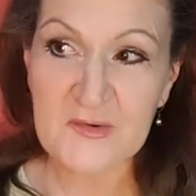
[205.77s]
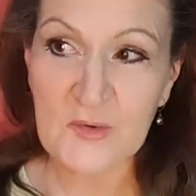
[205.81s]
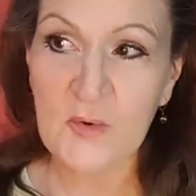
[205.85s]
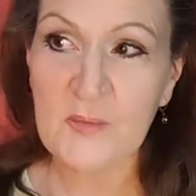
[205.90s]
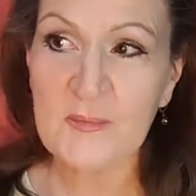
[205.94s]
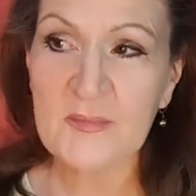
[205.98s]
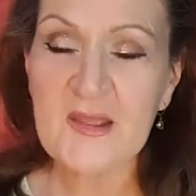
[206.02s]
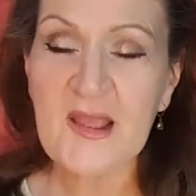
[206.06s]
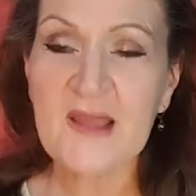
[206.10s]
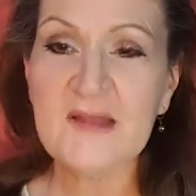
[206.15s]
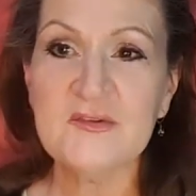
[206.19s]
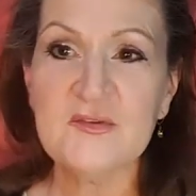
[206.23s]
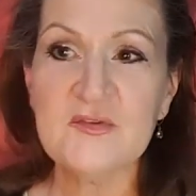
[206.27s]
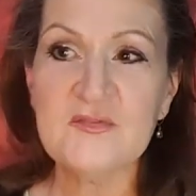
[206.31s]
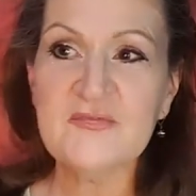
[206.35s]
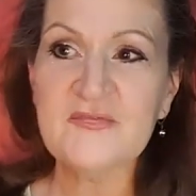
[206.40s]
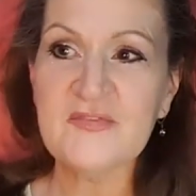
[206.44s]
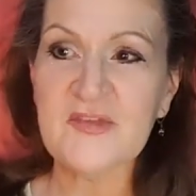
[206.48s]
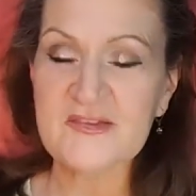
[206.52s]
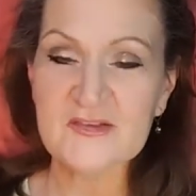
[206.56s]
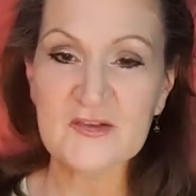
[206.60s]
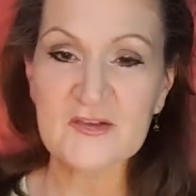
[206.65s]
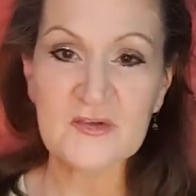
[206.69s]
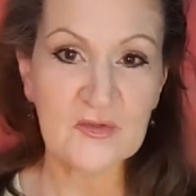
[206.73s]
Normally, I do
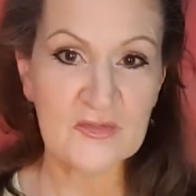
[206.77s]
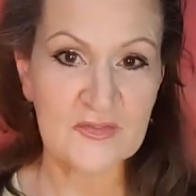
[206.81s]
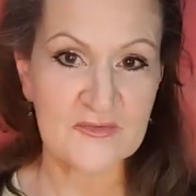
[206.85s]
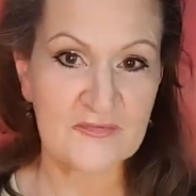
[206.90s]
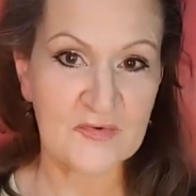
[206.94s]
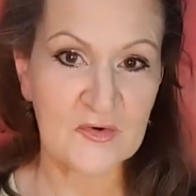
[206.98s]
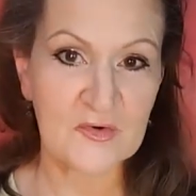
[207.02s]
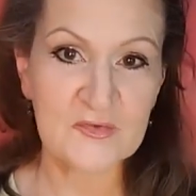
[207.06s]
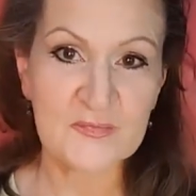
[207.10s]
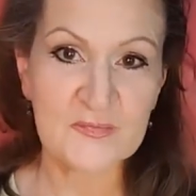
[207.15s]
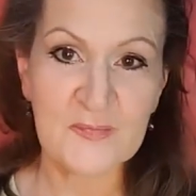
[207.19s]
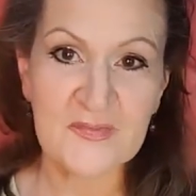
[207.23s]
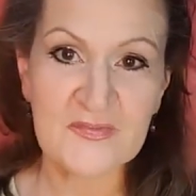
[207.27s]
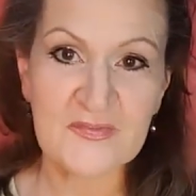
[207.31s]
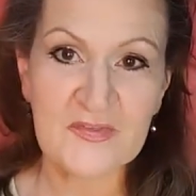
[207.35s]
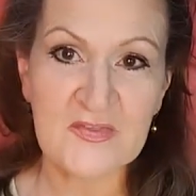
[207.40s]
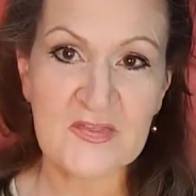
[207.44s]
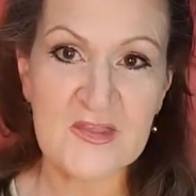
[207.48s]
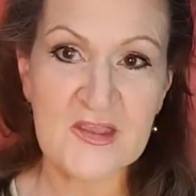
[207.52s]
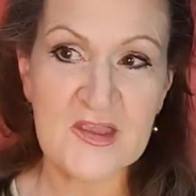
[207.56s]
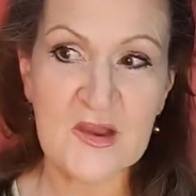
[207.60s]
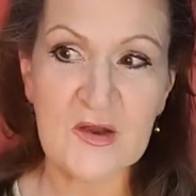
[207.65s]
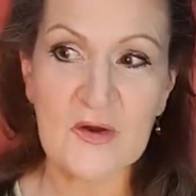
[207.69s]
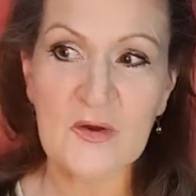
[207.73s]
physical the first month
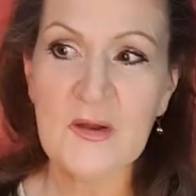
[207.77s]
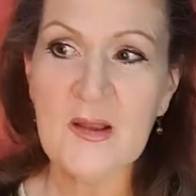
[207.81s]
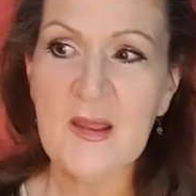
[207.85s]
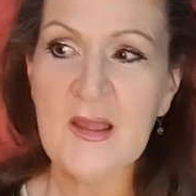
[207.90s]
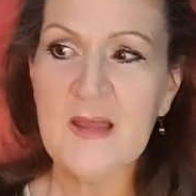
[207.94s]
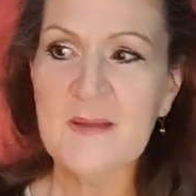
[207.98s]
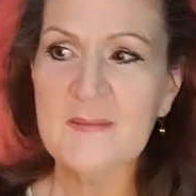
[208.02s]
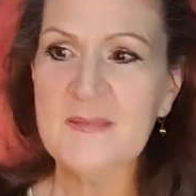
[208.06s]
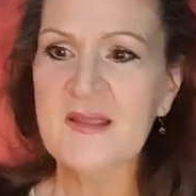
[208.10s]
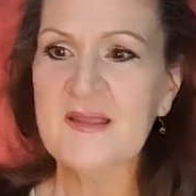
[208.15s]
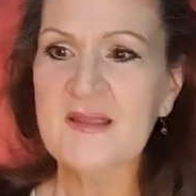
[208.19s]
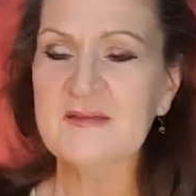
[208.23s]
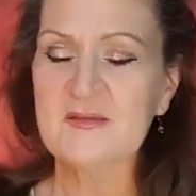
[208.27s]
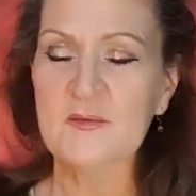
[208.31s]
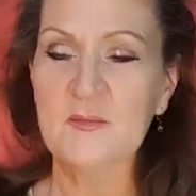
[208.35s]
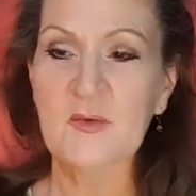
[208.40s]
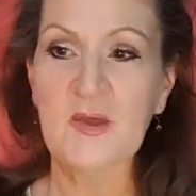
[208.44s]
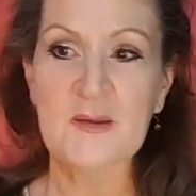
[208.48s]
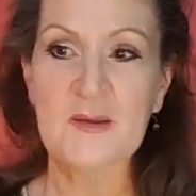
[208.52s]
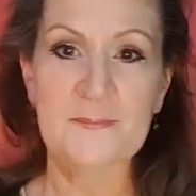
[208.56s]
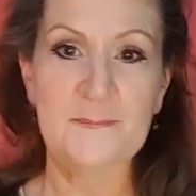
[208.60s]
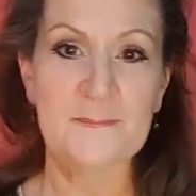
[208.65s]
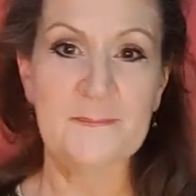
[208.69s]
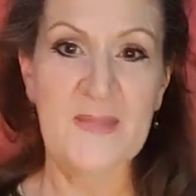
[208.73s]
of the year because I
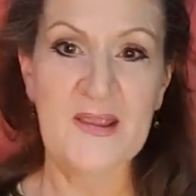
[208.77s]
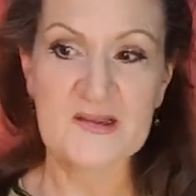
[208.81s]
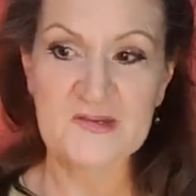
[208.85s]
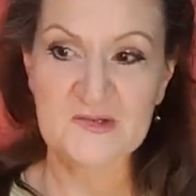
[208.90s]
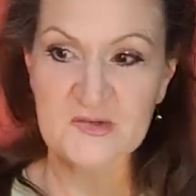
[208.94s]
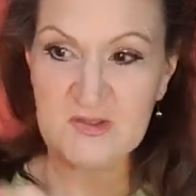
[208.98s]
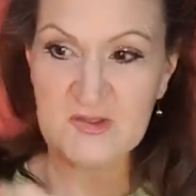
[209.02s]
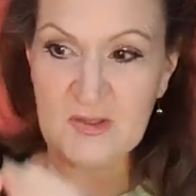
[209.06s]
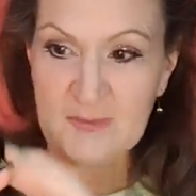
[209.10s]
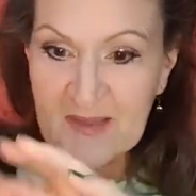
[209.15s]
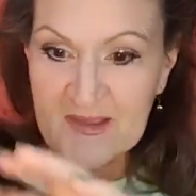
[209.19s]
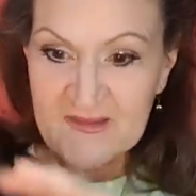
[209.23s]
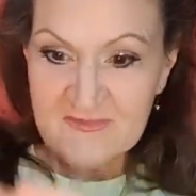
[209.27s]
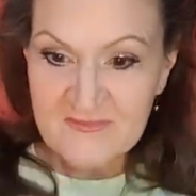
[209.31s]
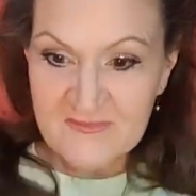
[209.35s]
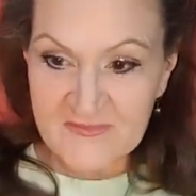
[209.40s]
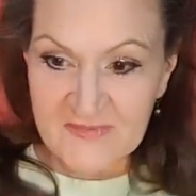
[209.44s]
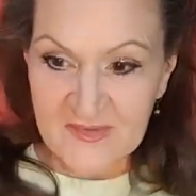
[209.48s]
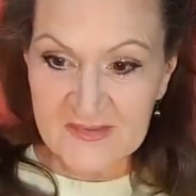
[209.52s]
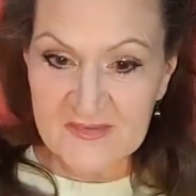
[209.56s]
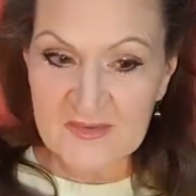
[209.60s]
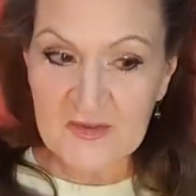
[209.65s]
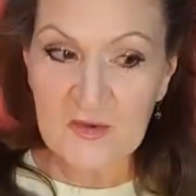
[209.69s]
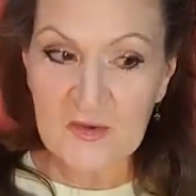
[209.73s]
want to make sure that my
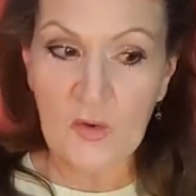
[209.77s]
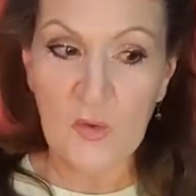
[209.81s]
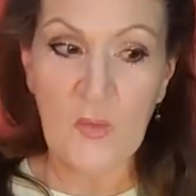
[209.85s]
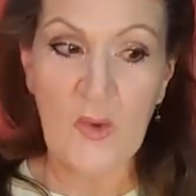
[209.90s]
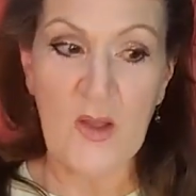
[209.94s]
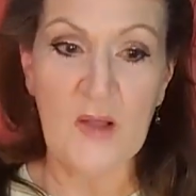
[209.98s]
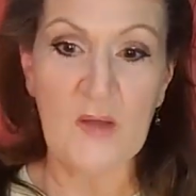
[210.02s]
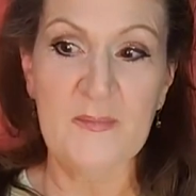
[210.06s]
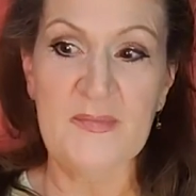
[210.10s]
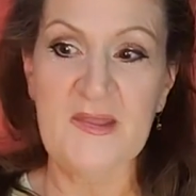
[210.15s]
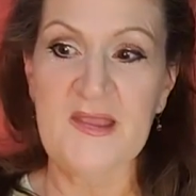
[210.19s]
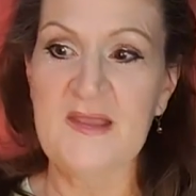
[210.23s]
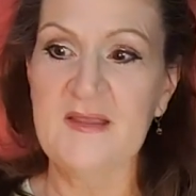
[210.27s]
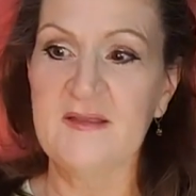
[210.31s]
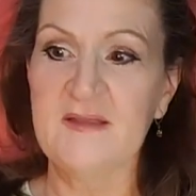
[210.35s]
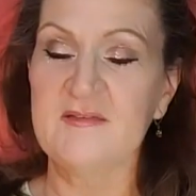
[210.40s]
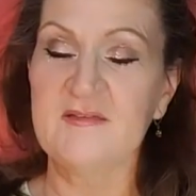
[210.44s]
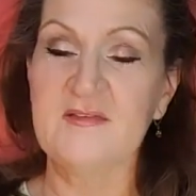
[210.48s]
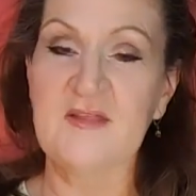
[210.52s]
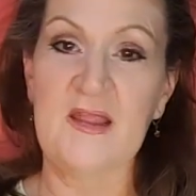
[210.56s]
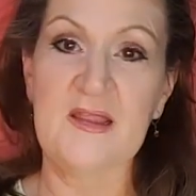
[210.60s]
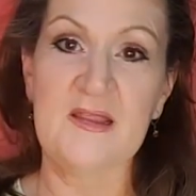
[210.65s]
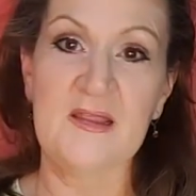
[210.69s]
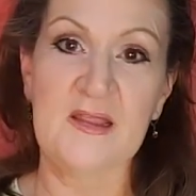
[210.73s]
physical well being
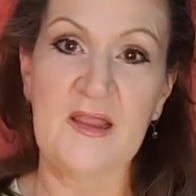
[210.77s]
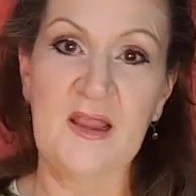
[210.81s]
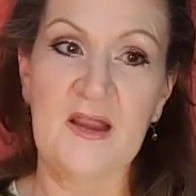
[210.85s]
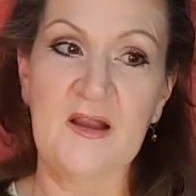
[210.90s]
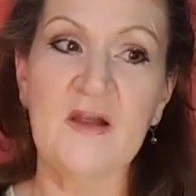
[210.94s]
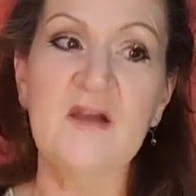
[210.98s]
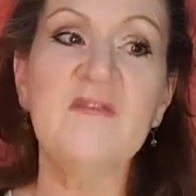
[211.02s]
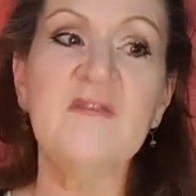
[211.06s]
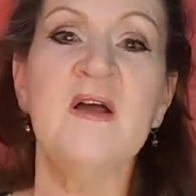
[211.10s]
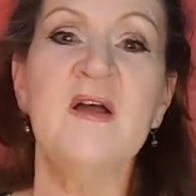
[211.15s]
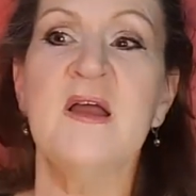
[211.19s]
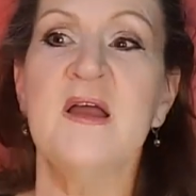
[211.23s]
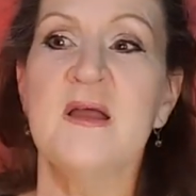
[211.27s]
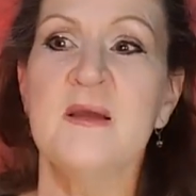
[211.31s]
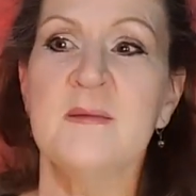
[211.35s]
is taken care of.